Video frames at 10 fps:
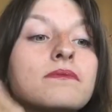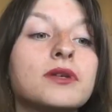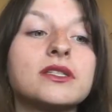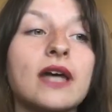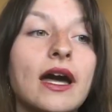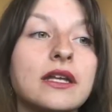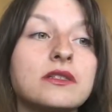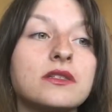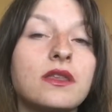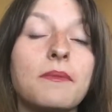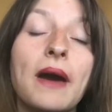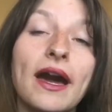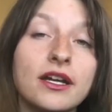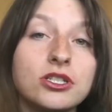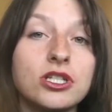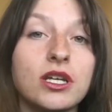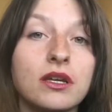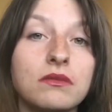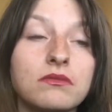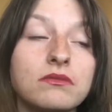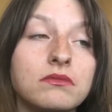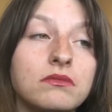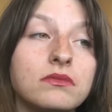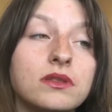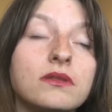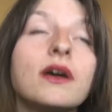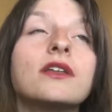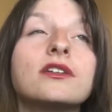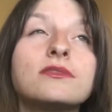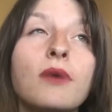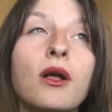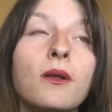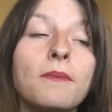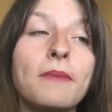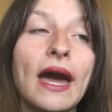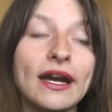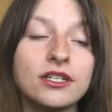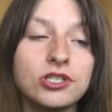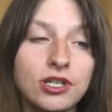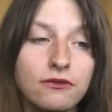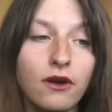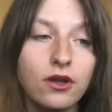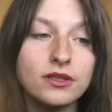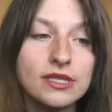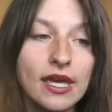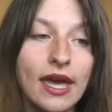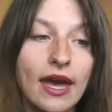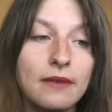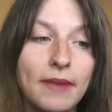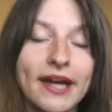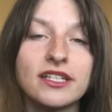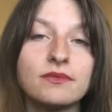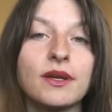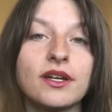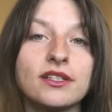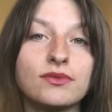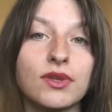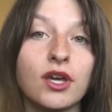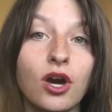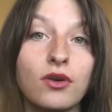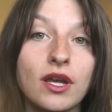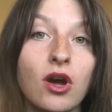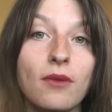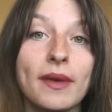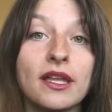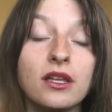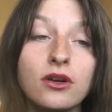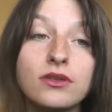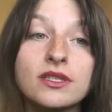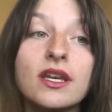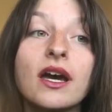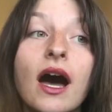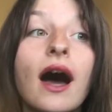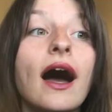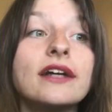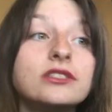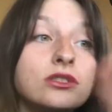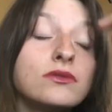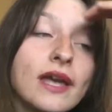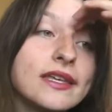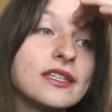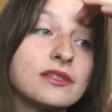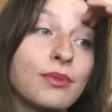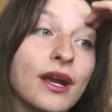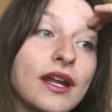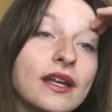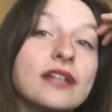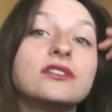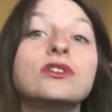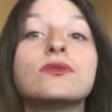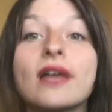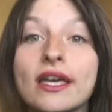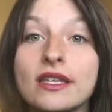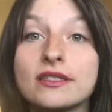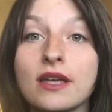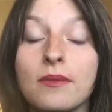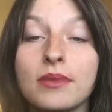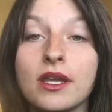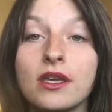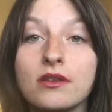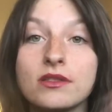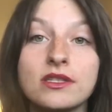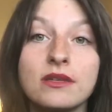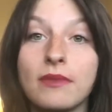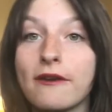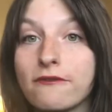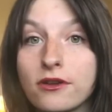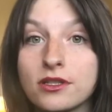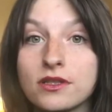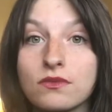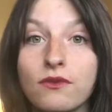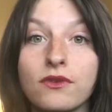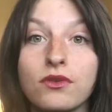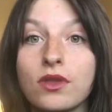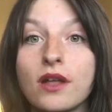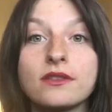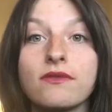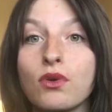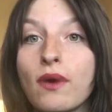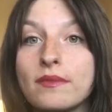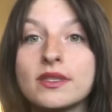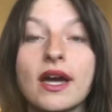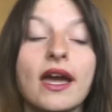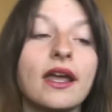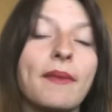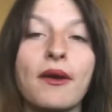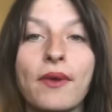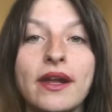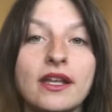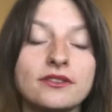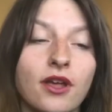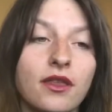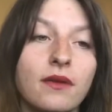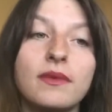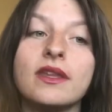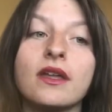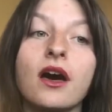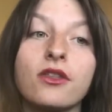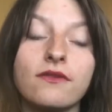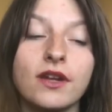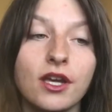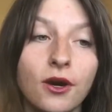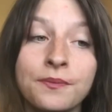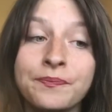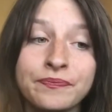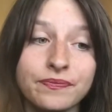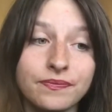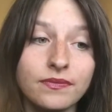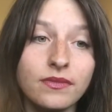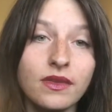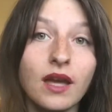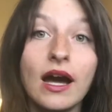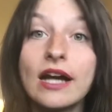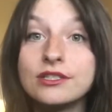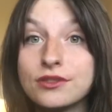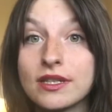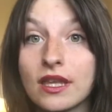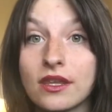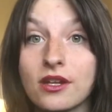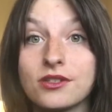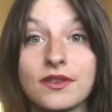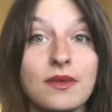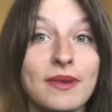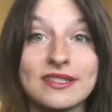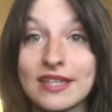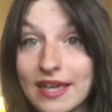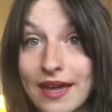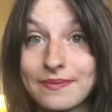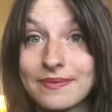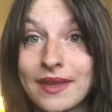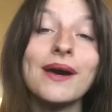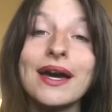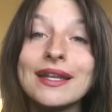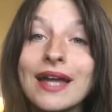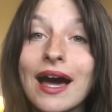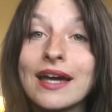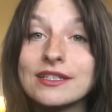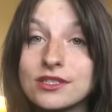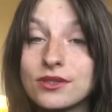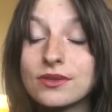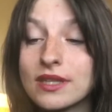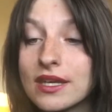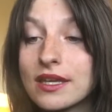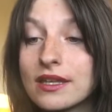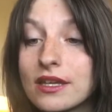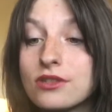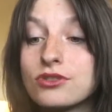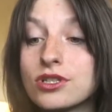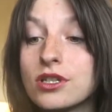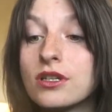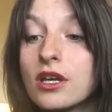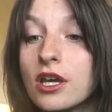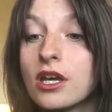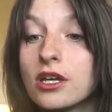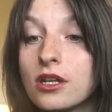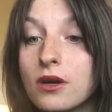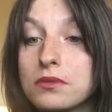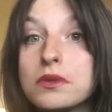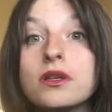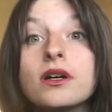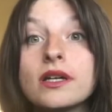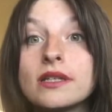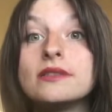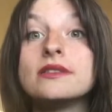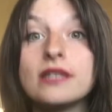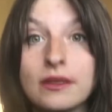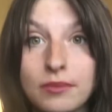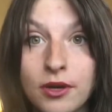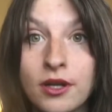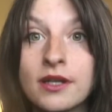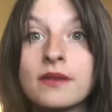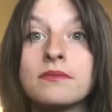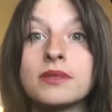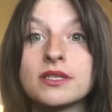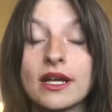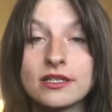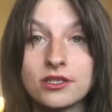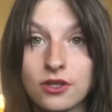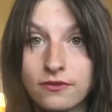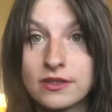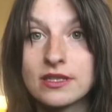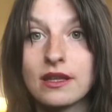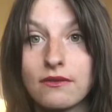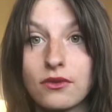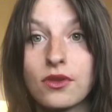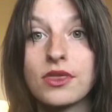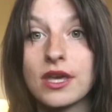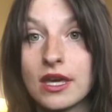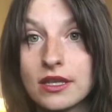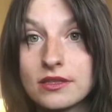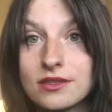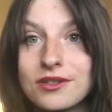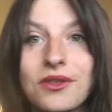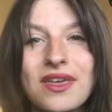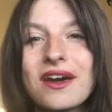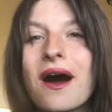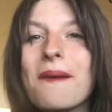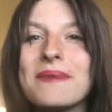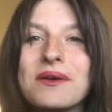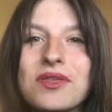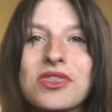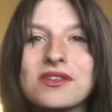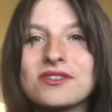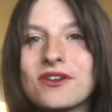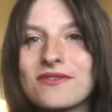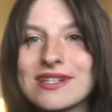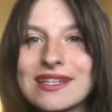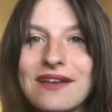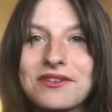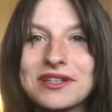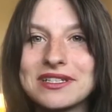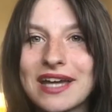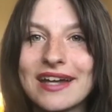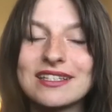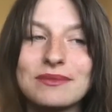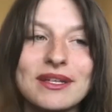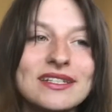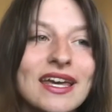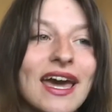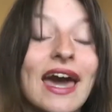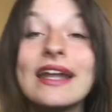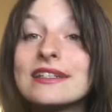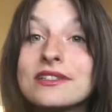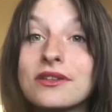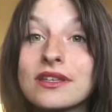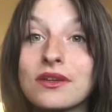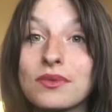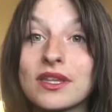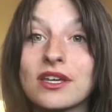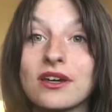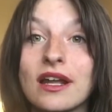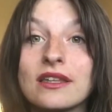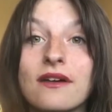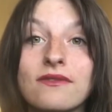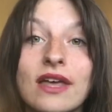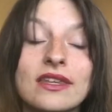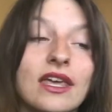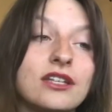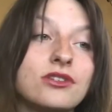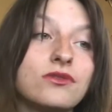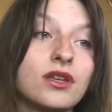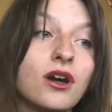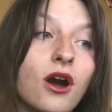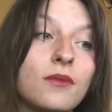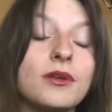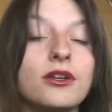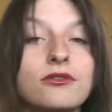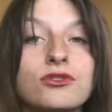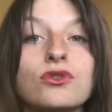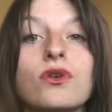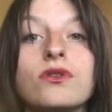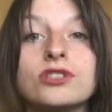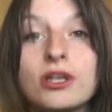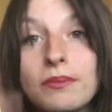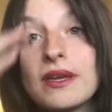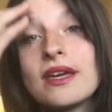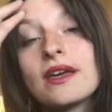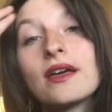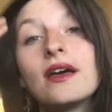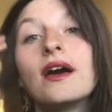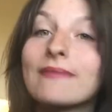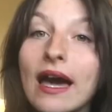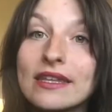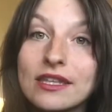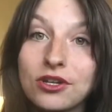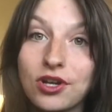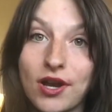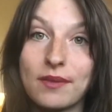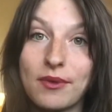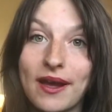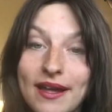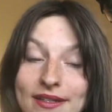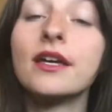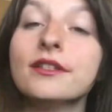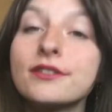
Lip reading: Besides the packaging, the small packaging fault and my experience with the coating on my clothes, I do like this brand. I do like this company. You can see my first review thoughts of their website and my ratings on them in the other video. I do think that they are doing the best they can. But I do think that you should, look deeper besides surface level things. They caught me with the surface level enticement, and I still think they're really good. I love that they do the carbon neutral shipping. I think they're a great brand.